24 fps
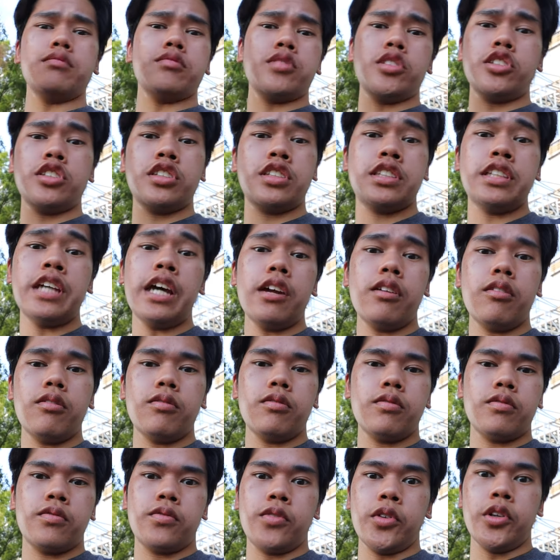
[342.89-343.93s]
you're set
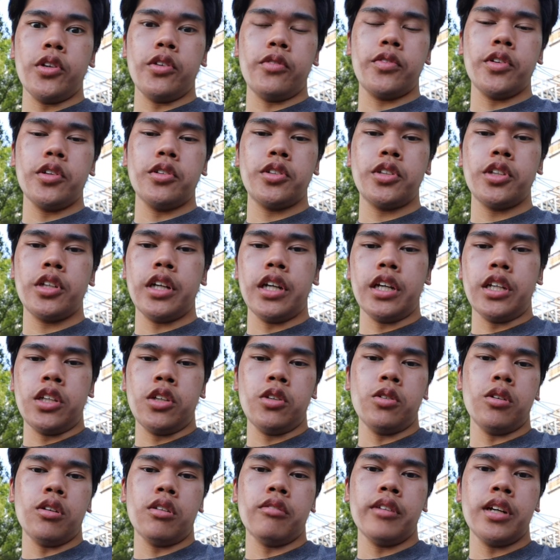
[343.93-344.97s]
for your future and
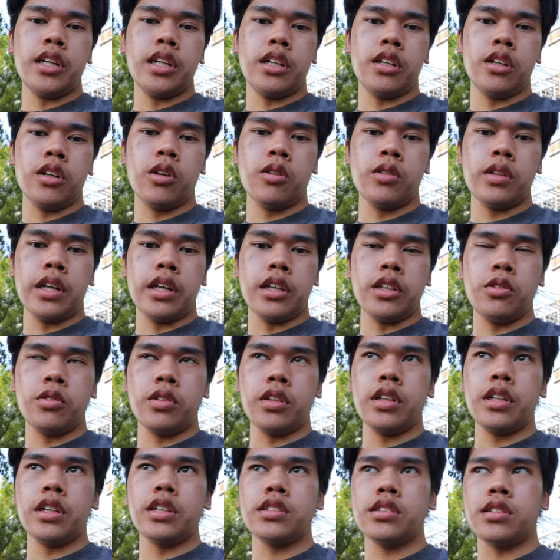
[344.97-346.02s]
you already know that you
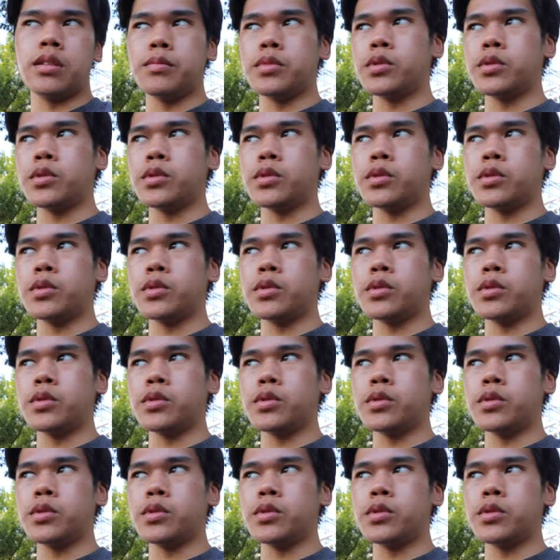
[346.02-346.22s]
can get some